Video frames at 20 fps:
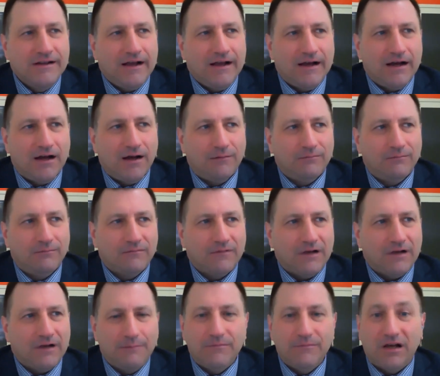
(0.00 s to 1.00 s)

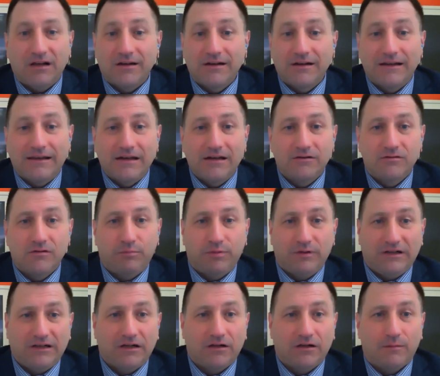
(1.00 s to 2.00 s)
I'm not going to get into a
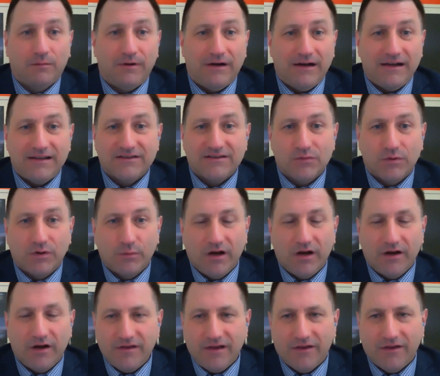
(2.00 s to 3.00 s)
political bias one way
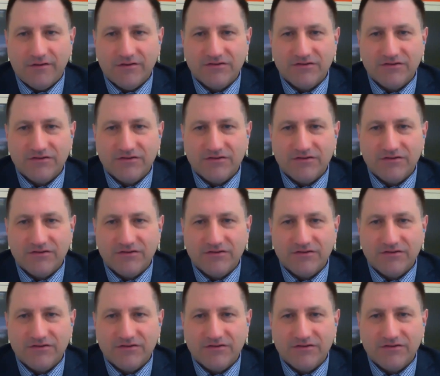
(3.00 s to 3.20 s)
or the other,